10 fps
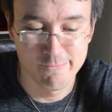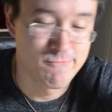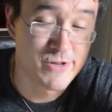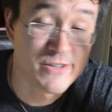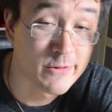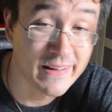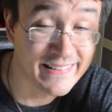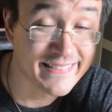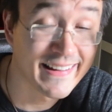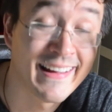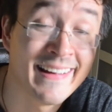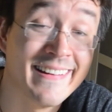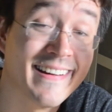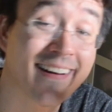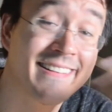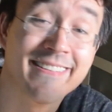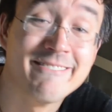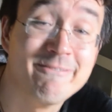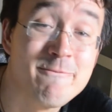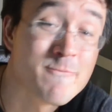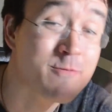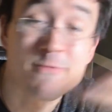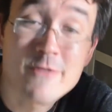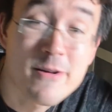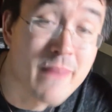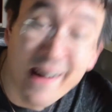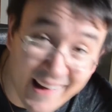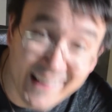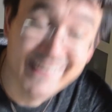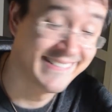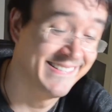wish you a nice day and goodbye.